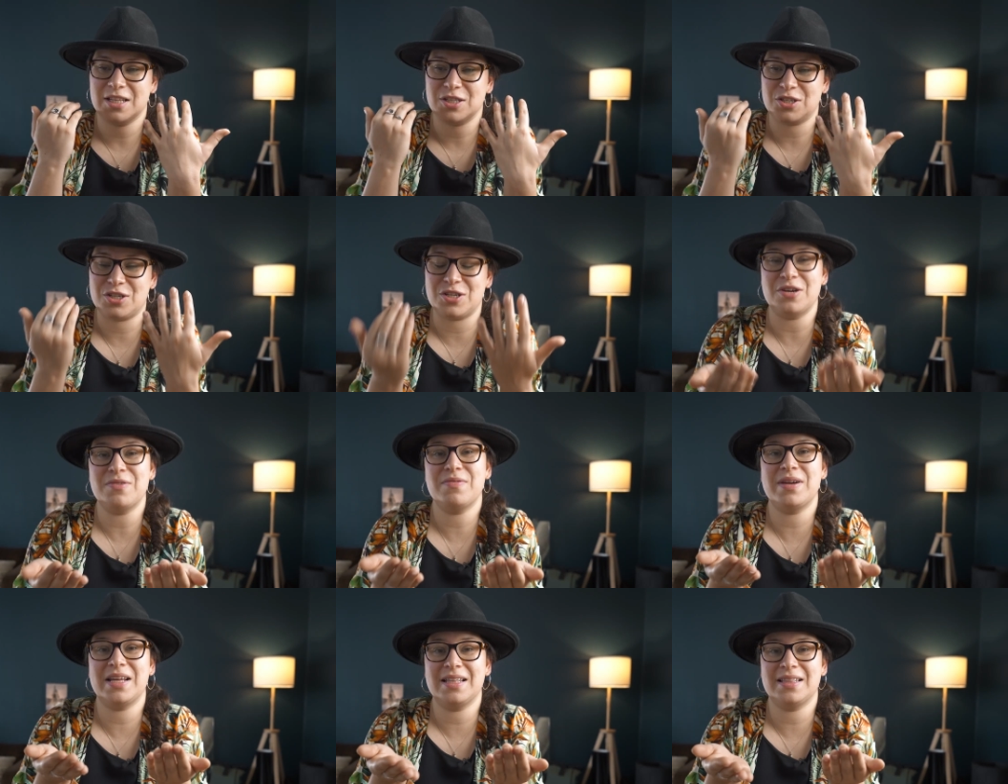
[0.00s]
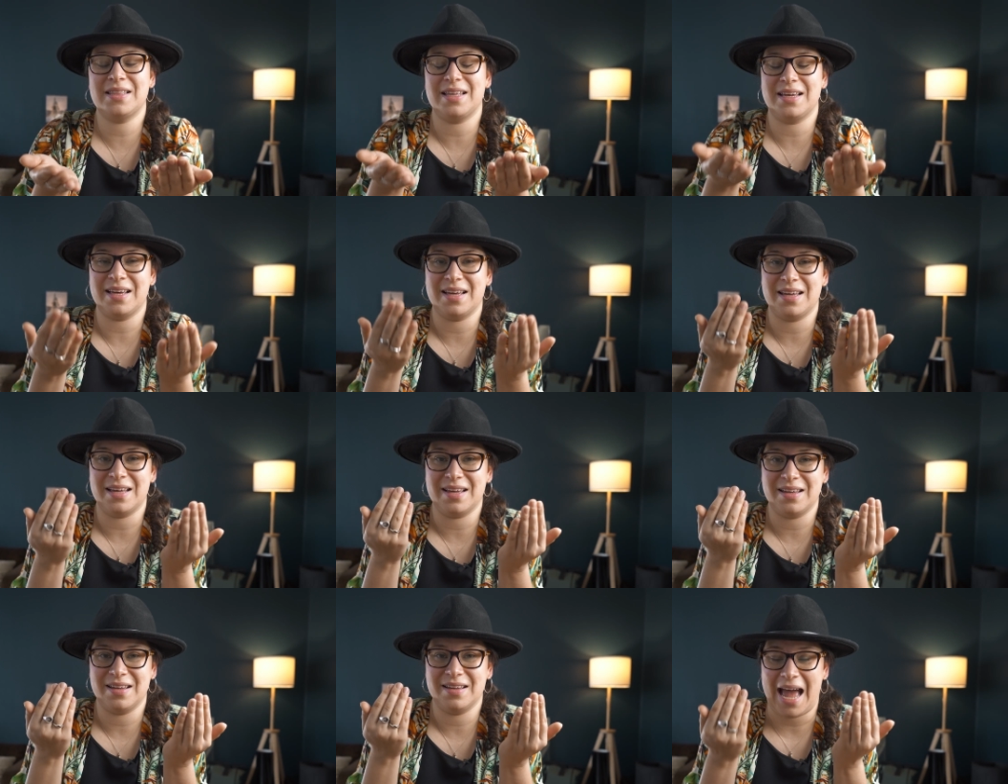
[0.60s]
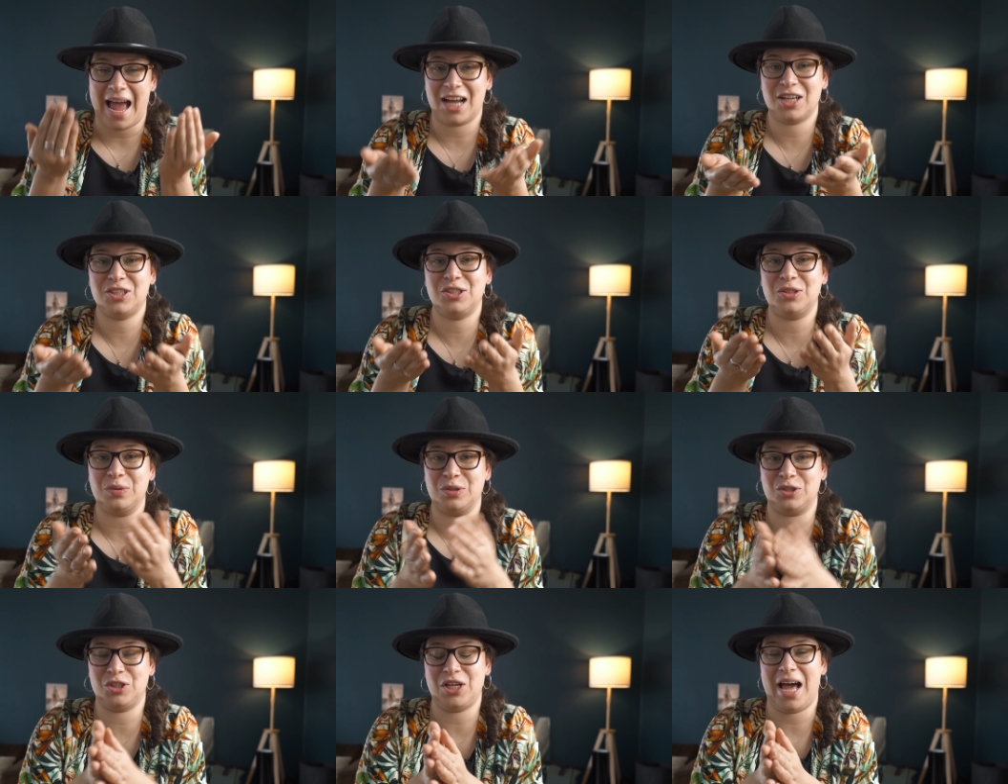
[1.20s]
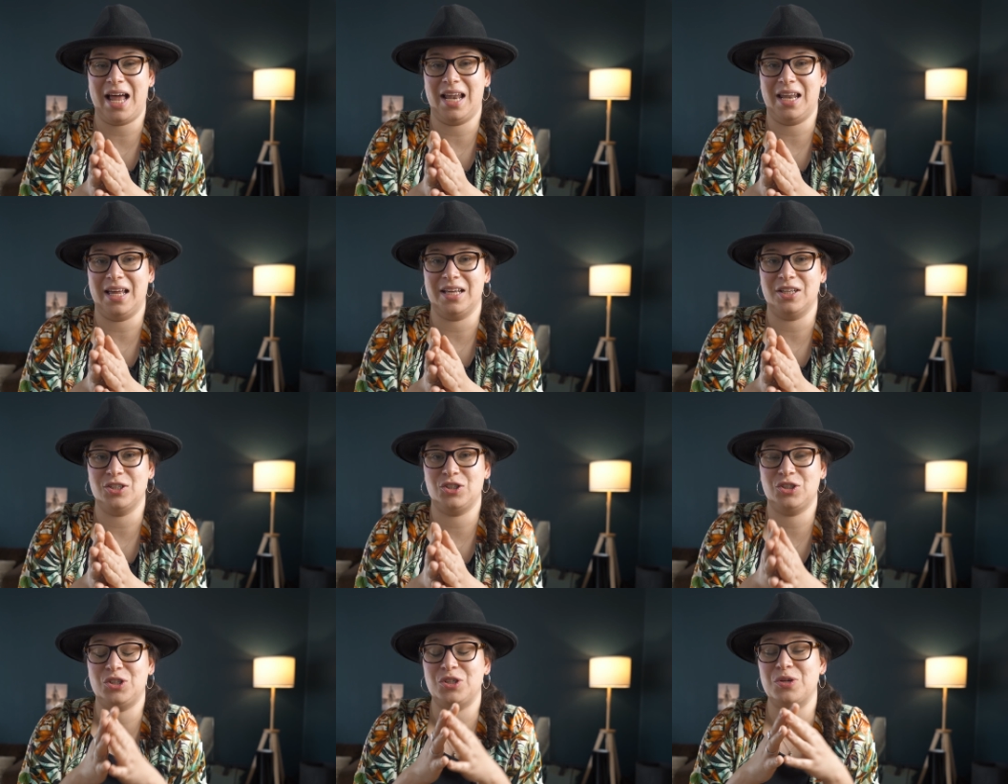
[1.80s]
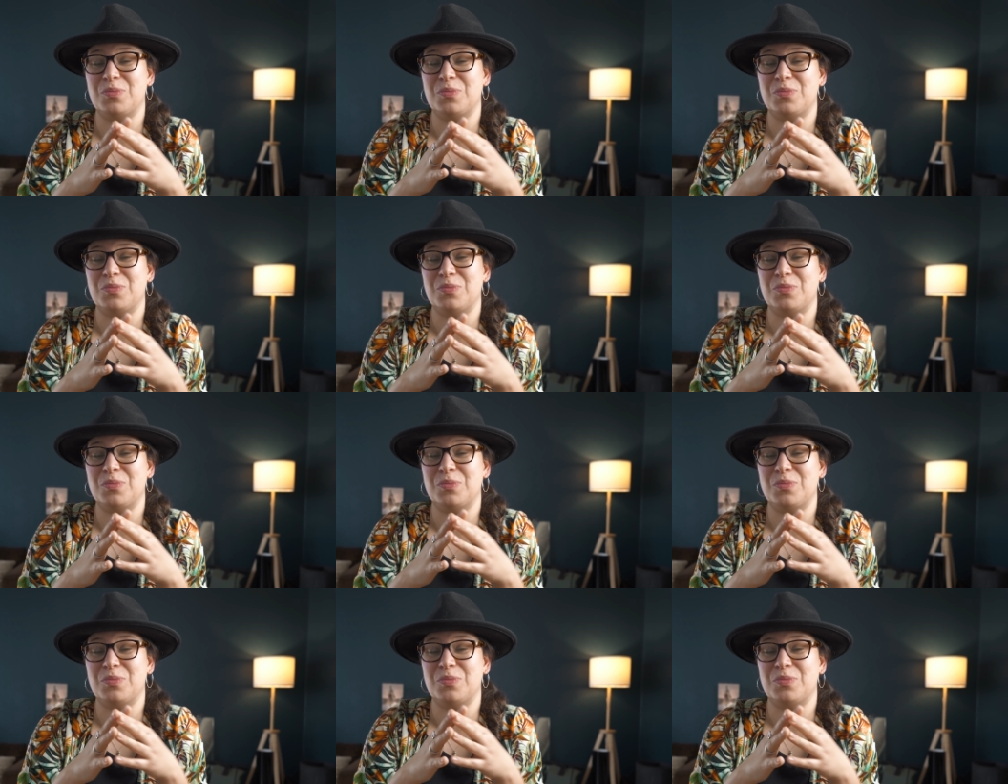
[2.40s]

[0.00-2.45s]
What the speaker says: During the actual challenge,